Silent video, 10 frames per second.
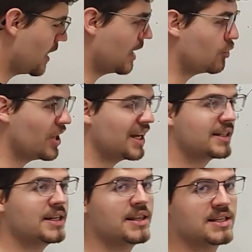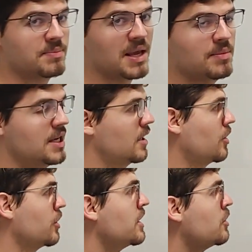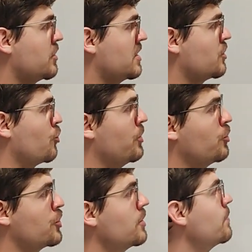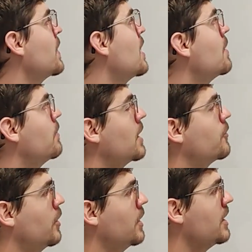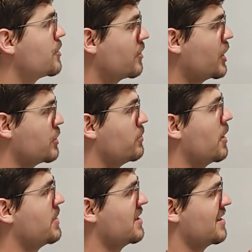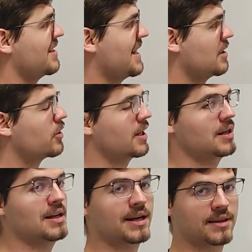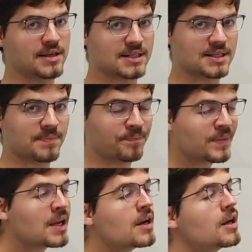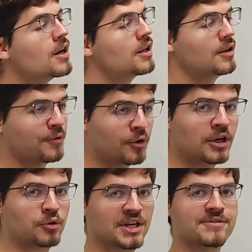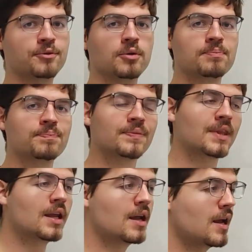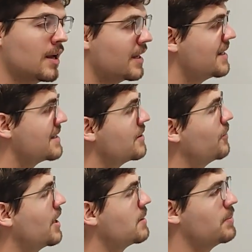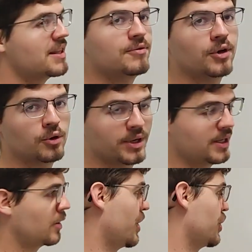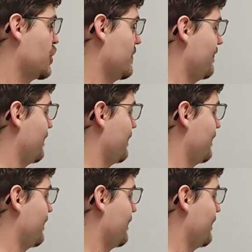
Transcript: In reality, this may be a continuous distribution, but for illustration purposes, let's look at it like this. The Fourier transform is defined by the following equation.